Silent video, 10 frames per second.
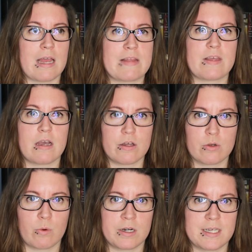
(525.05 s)
and the
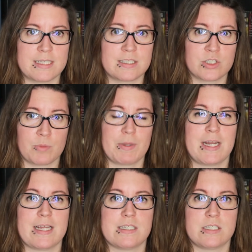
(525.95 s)
other one is
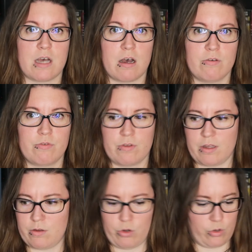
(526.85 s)
Serpent and Dove.
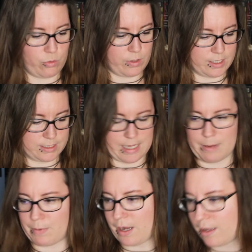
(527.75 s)
Who is
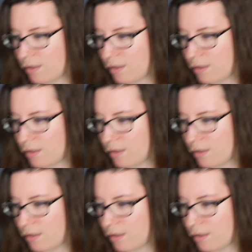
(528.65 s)
that by?